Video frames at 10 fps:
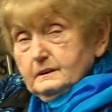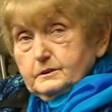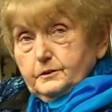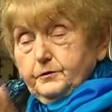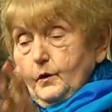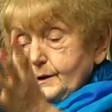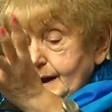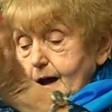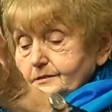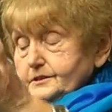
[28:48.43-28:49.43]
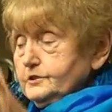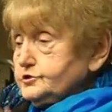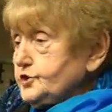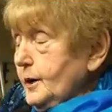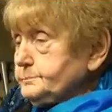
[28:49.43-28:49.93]
The 4
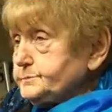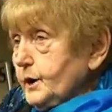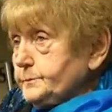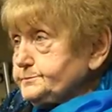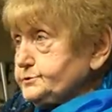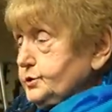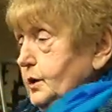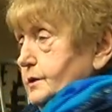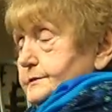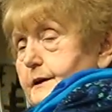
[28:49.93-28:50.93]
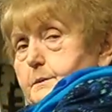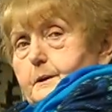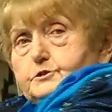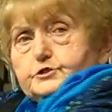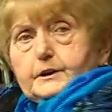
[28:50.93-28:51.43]
Nazis jumped up, took out their
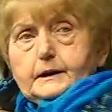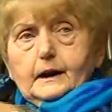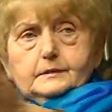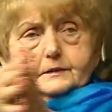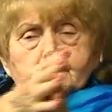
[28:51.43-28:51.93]
machine guns,